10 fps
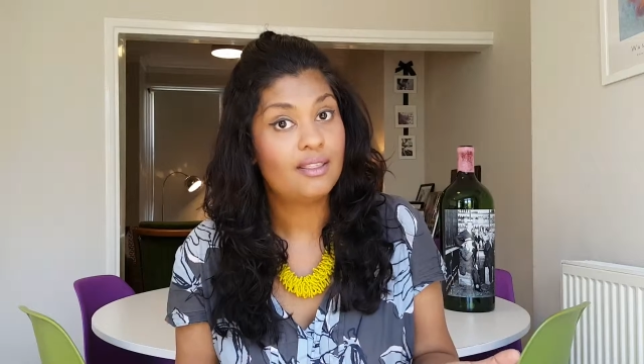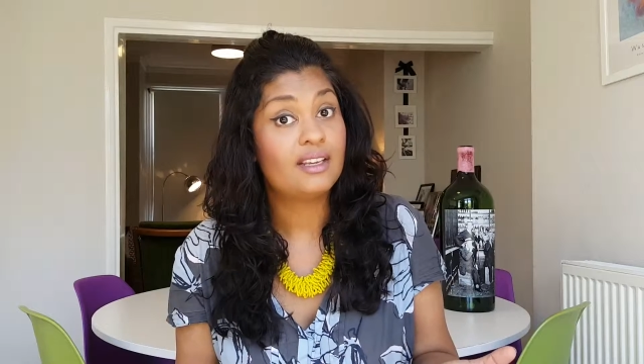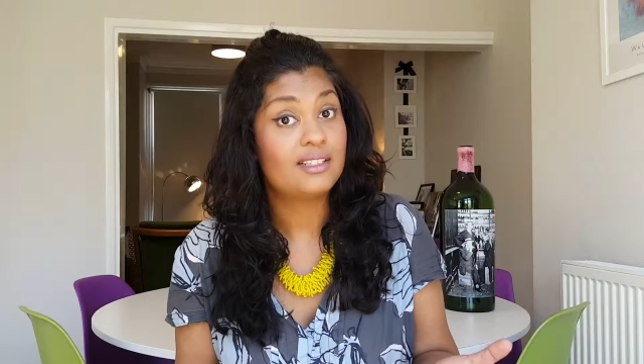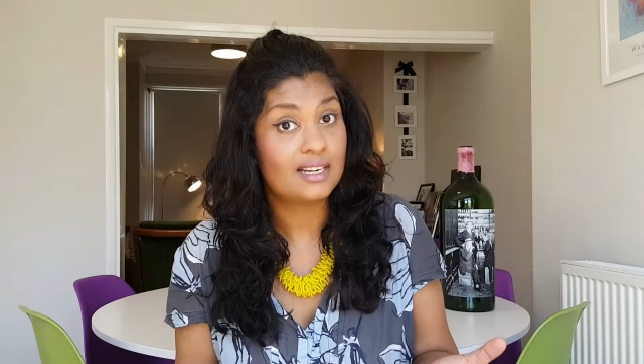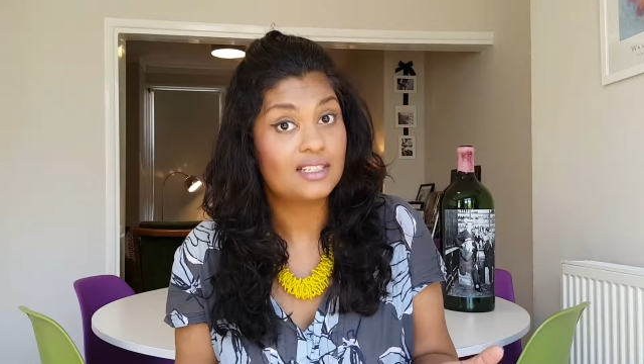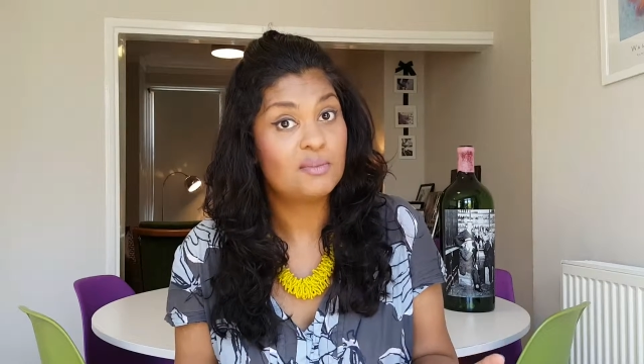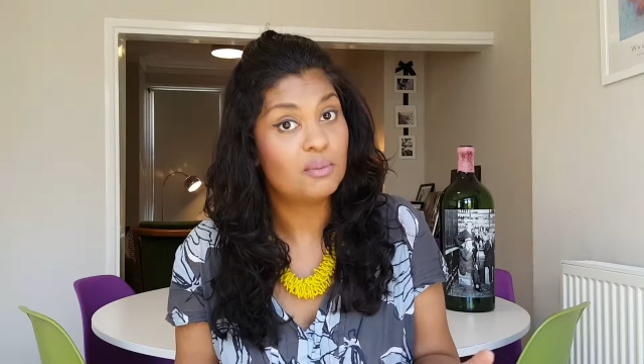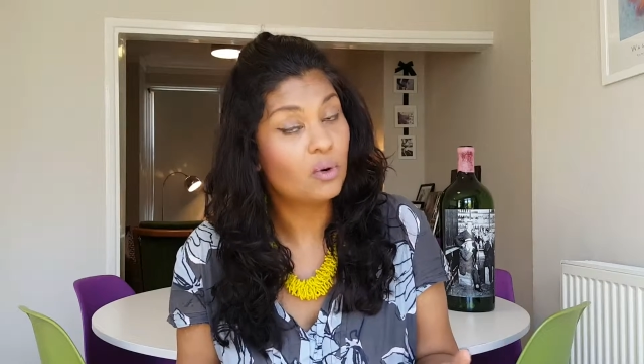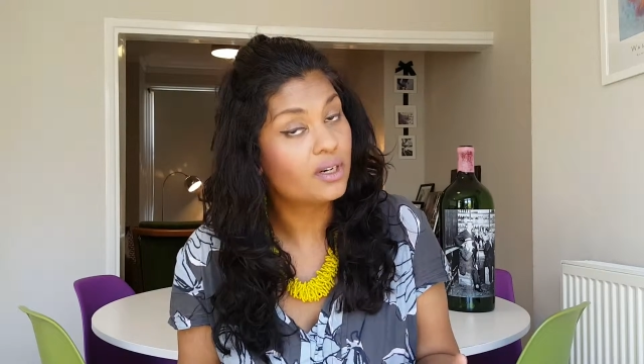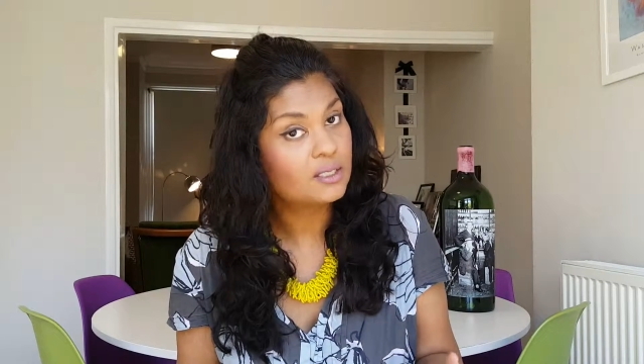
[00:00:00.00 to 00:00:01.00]
they tend to
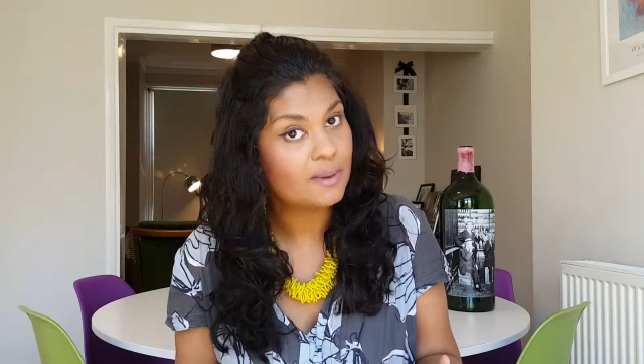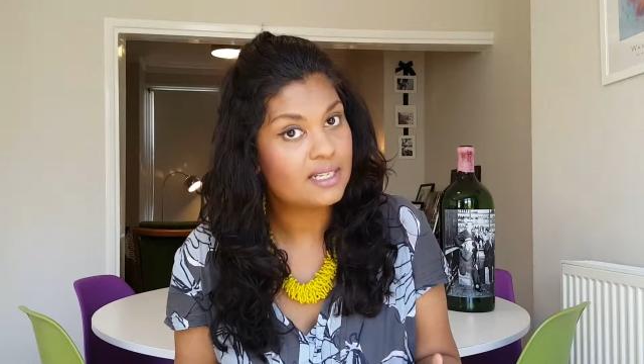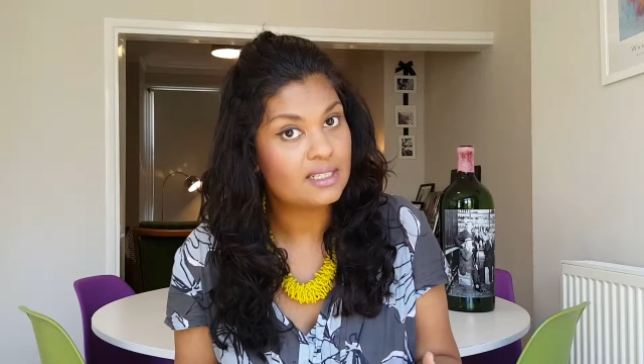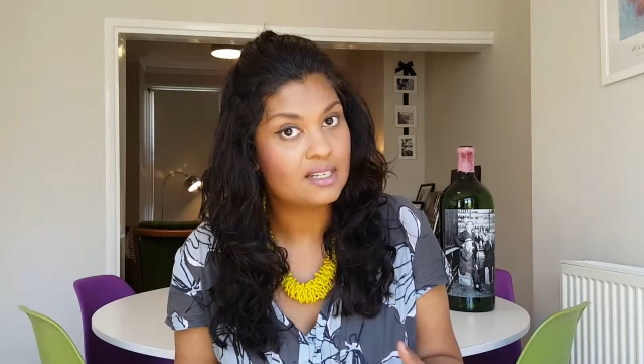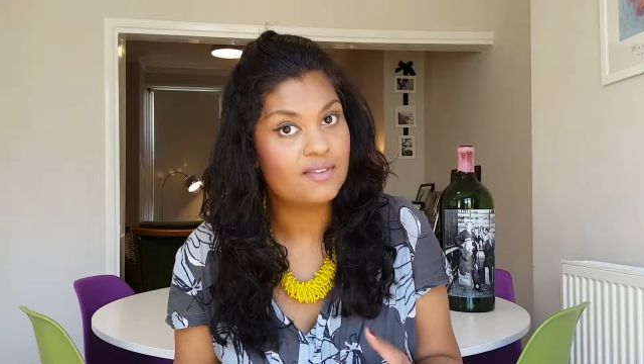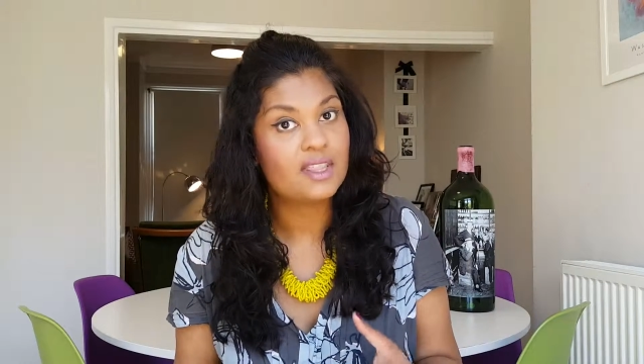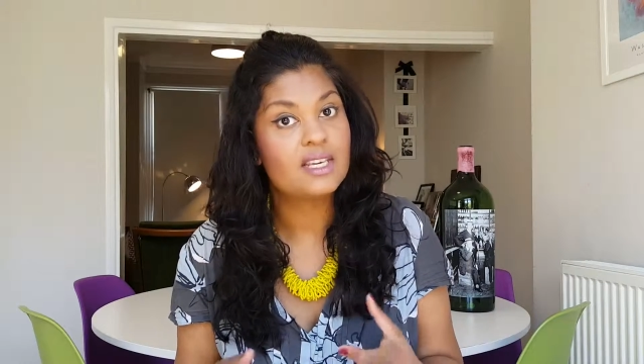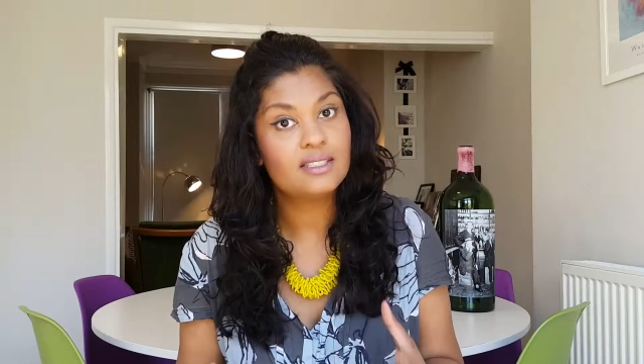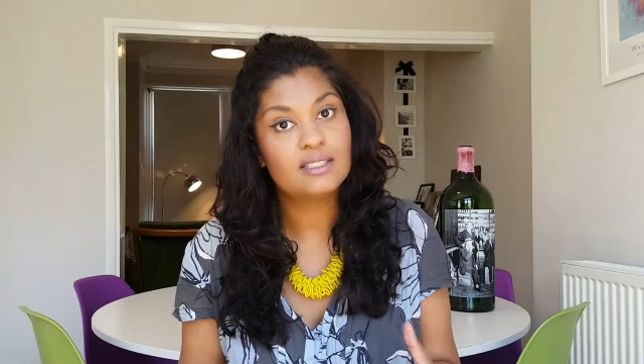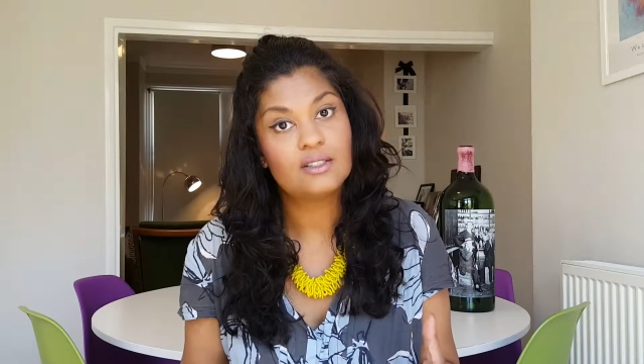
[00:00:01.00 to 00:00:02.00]
be more expensive. And
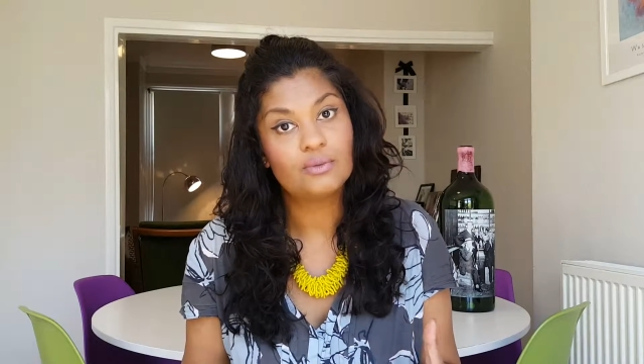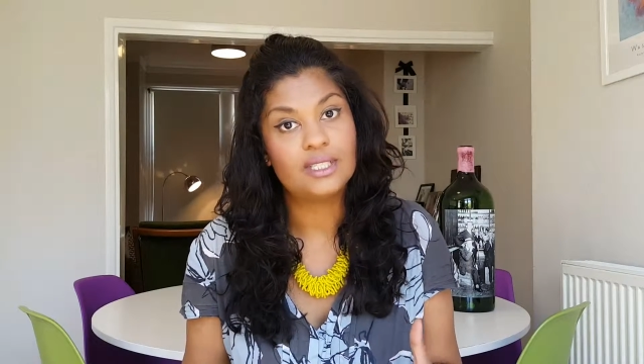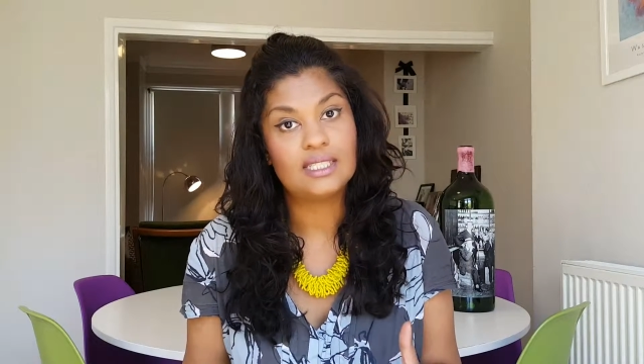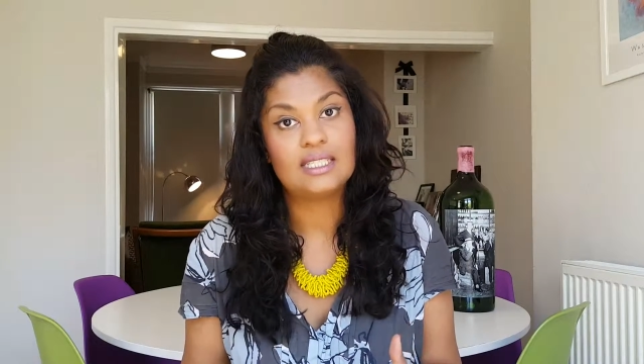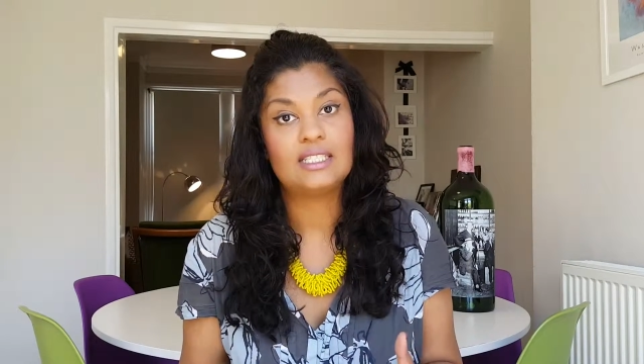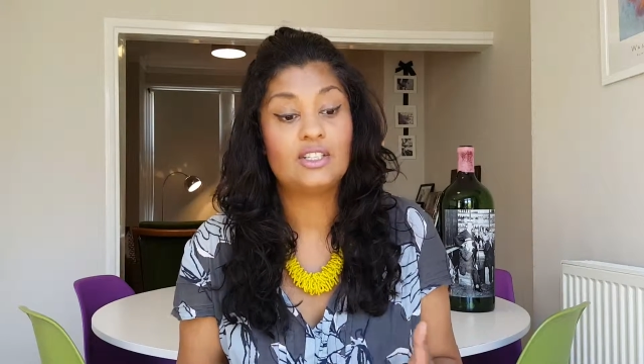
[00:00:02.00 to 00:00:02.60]
this is the reason,